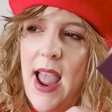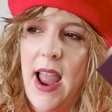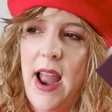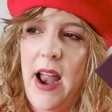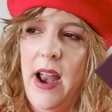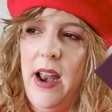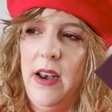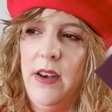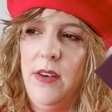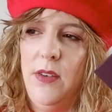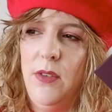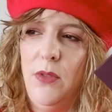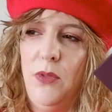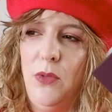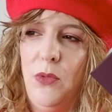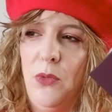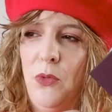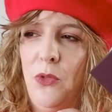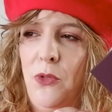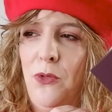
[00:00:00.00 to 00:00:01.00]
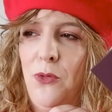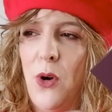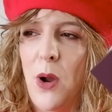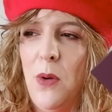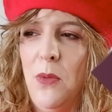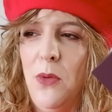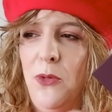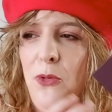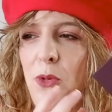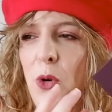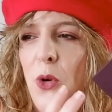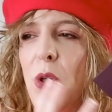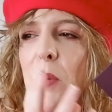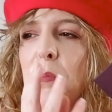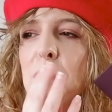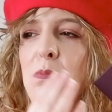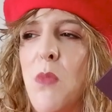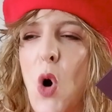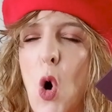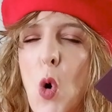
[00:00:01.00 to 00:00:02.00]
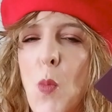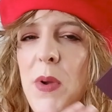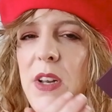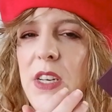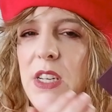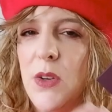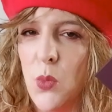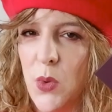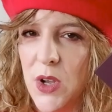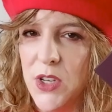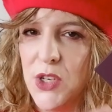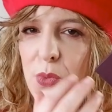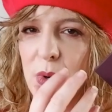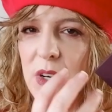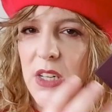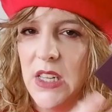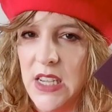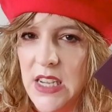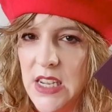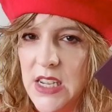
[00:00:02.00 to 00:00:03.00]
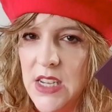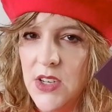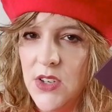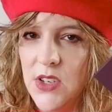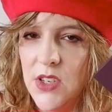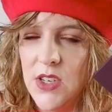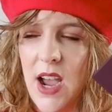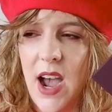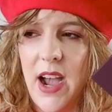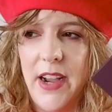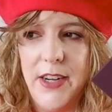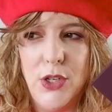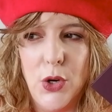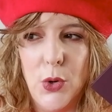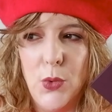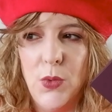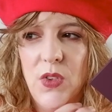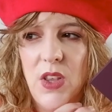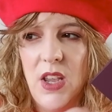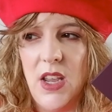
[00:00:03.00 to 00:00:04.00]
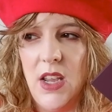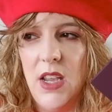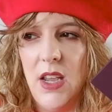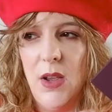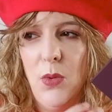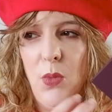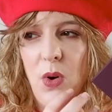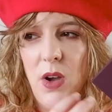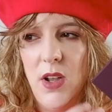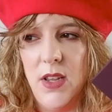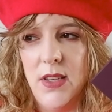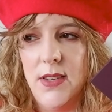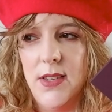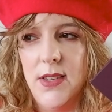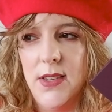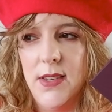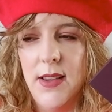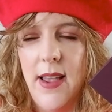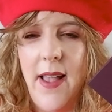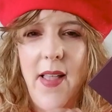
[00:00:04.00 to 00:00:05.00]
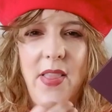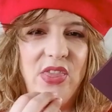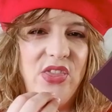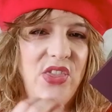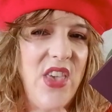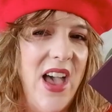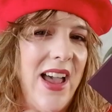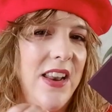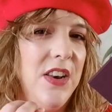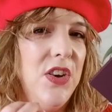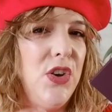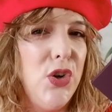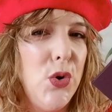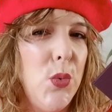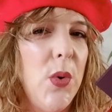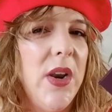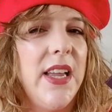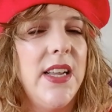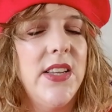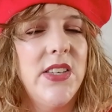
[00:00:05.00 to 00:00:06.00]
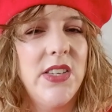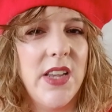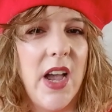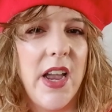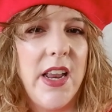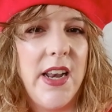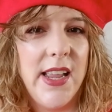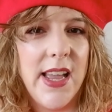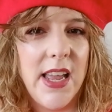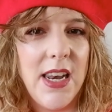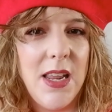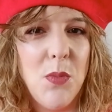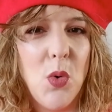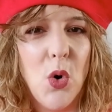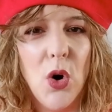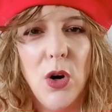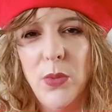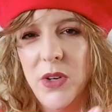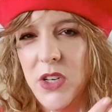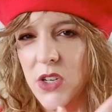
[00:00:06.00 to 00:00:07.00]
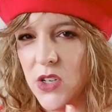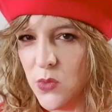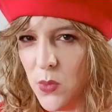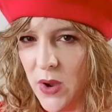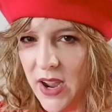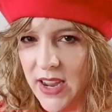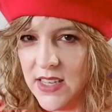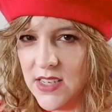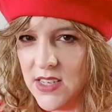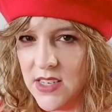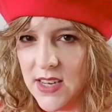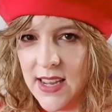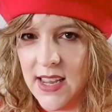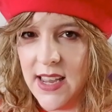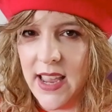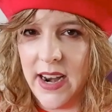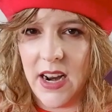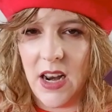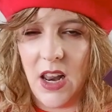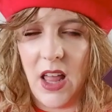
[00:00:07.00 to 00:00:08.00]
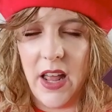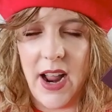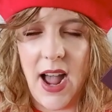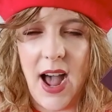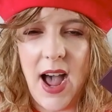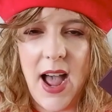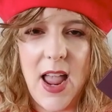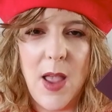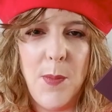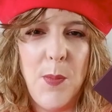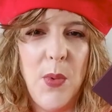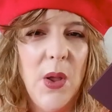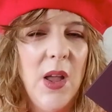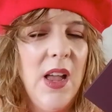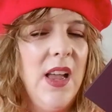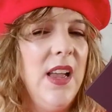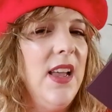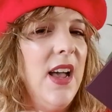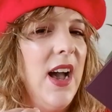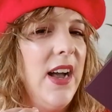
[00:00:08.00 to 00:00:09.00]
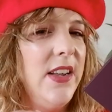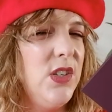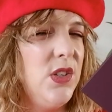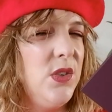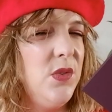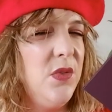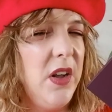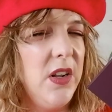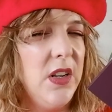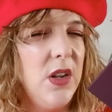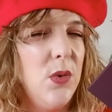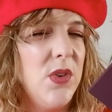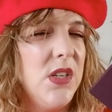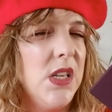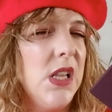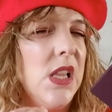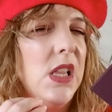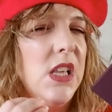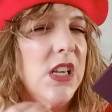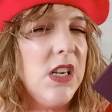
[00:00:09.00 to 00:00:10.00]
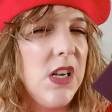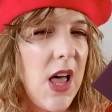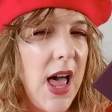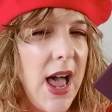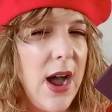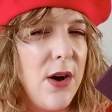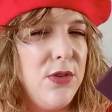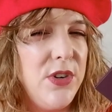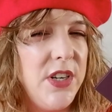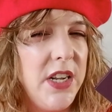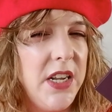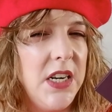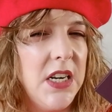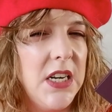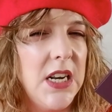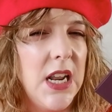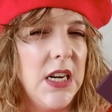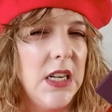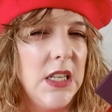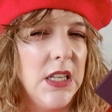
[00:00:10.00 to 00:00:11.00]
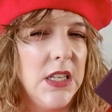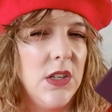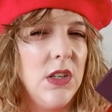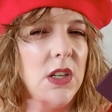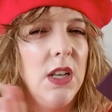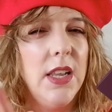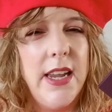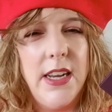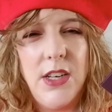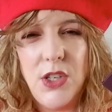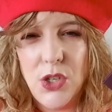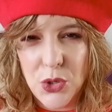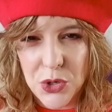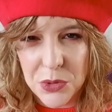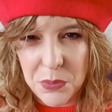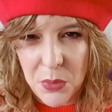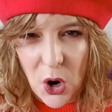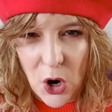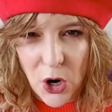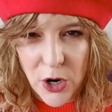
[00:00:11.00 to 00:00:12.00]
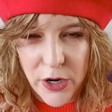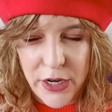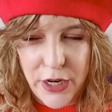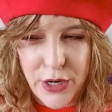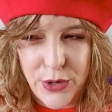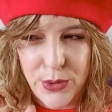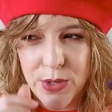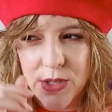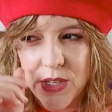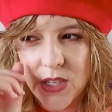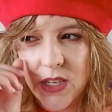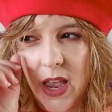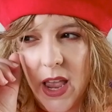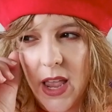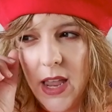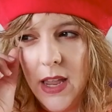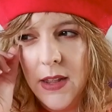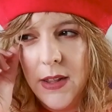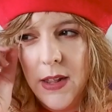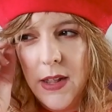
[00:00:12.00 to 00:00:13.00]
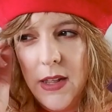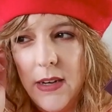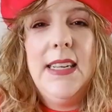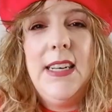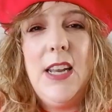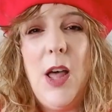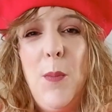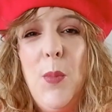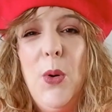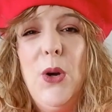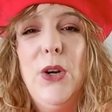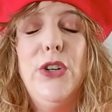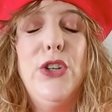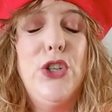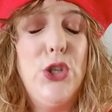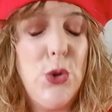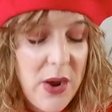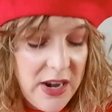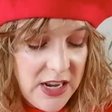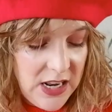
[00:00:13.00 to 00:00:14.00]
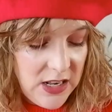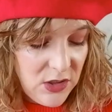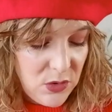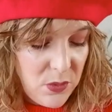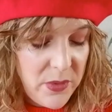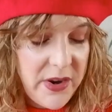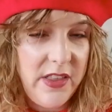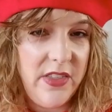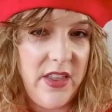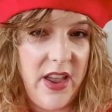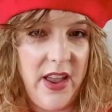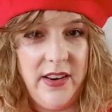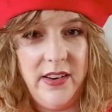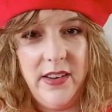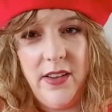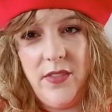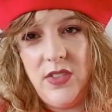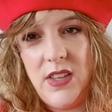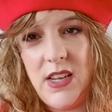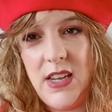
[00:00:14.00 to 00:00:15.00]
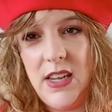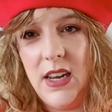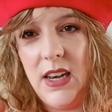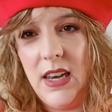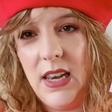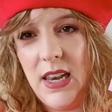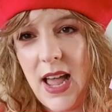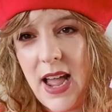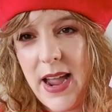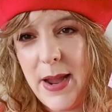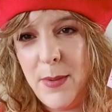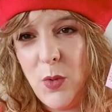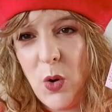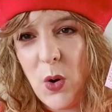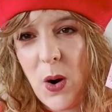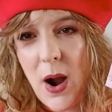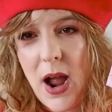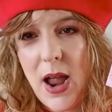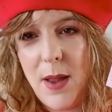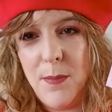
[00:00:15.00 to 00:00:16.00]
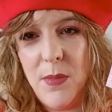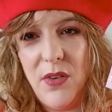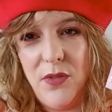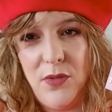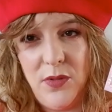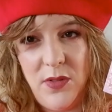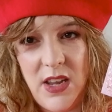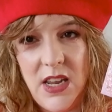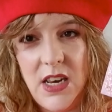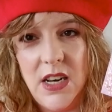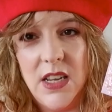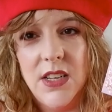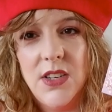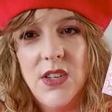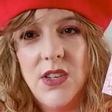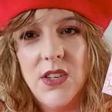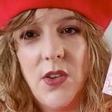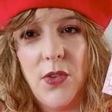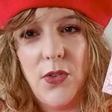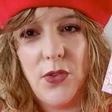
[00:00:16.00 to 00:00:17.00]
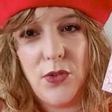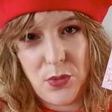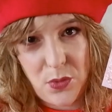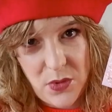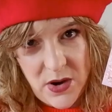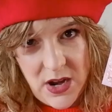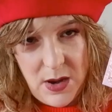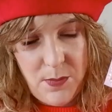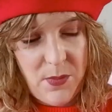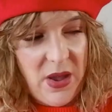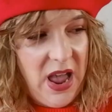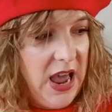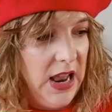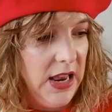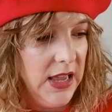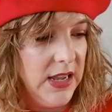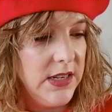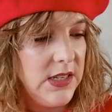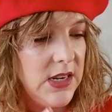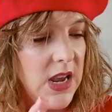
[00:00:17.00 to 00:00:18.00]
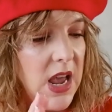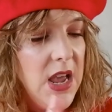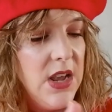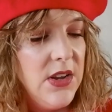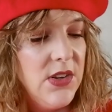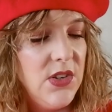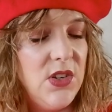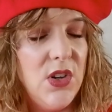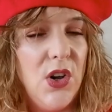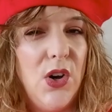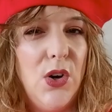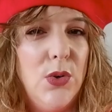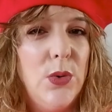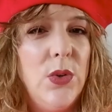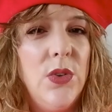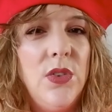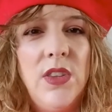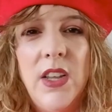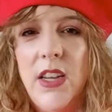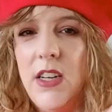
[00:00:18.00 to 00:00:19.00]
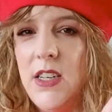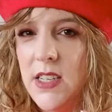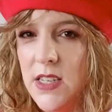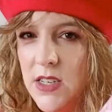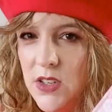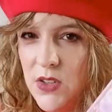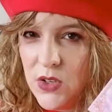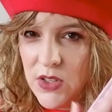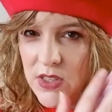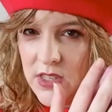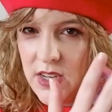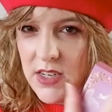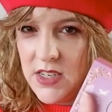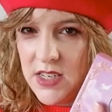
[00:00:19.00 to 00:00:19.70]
And for the moment it was released, I don't think it was that new and exciting anymore, which is why this didn't get a lot of hype. I just felt it was a little outdated and a little late to the party, you could say. Number 23 then, the Lime Crime Venus 3 palette. So they did